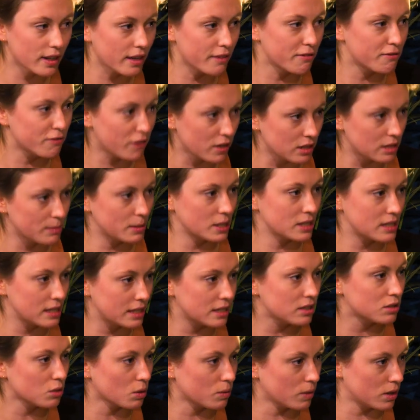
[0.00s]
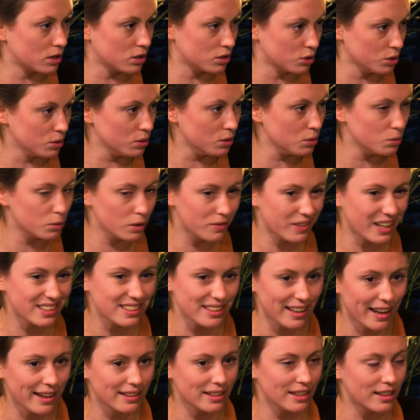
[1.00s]
they fundamentally don't want to do without
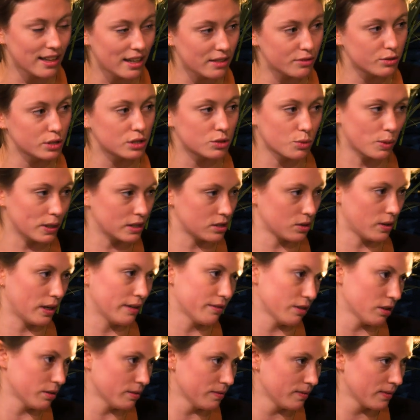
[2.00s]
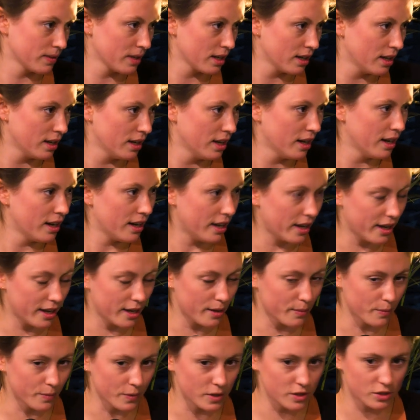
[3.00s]
any leverage whatsoever.
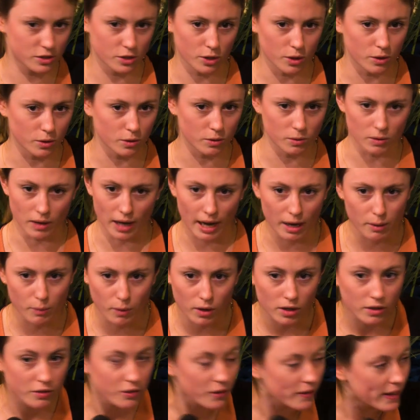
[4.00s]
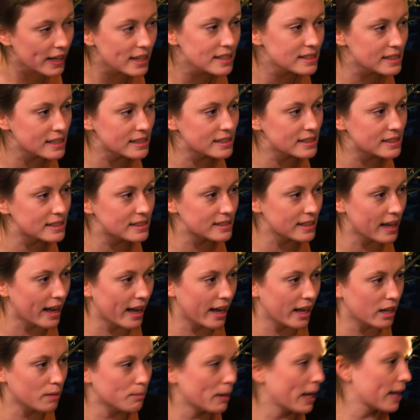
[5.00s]
Um, so I won a few cases,
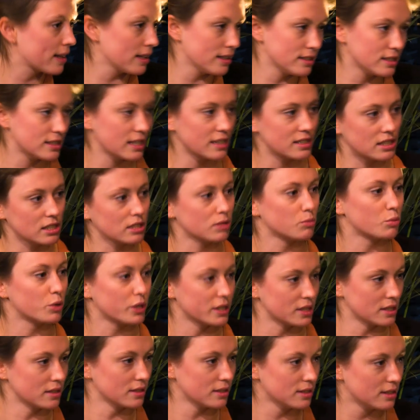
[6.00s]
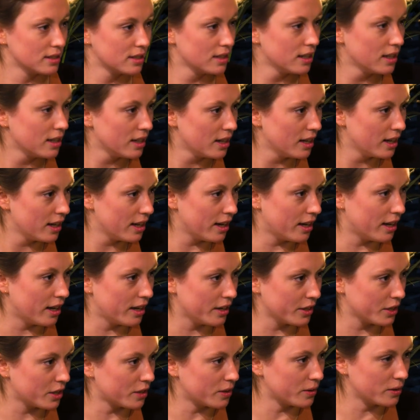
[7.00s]
and my clients are still in prison
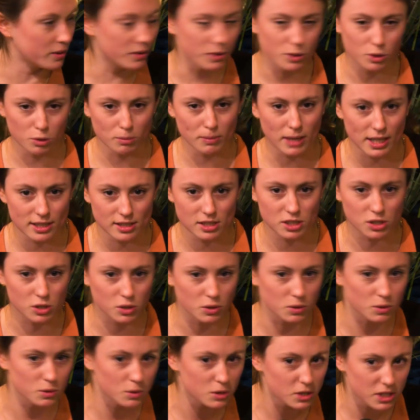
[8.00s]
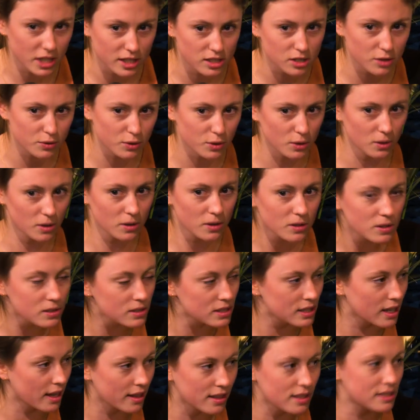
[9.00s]
uh, you know, you manage to change a few
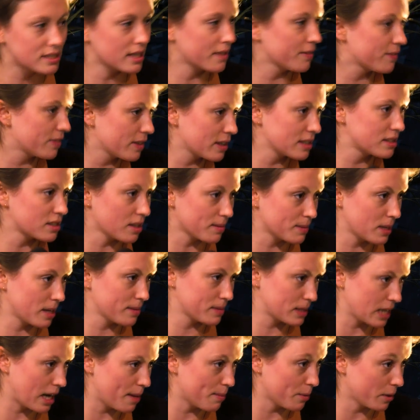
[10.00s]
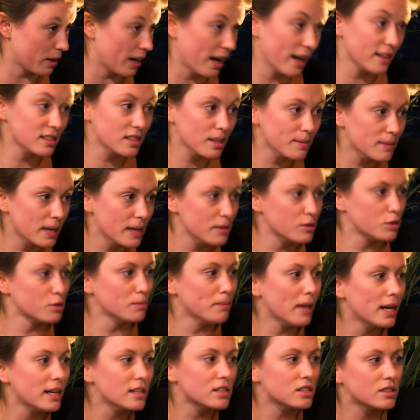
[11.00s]
laws and the same things sometimes happen. And sometimes you
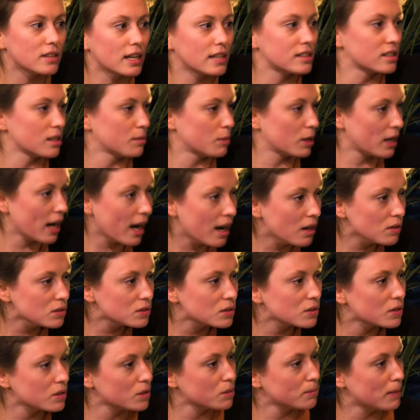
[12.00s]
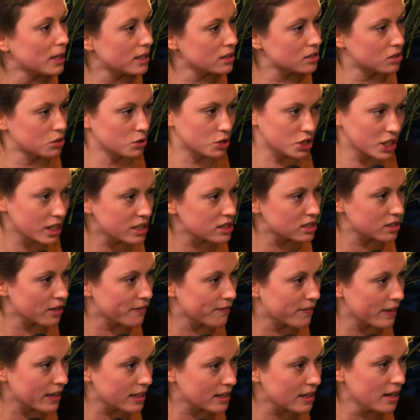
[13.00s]
manage to get someone out or you manage to change
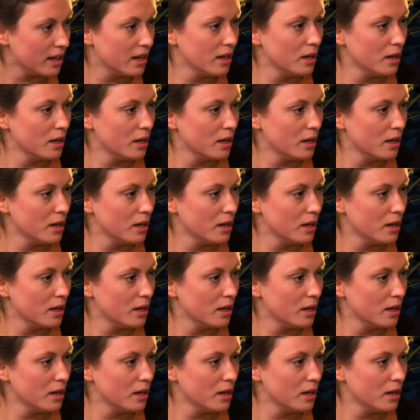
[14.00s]
something,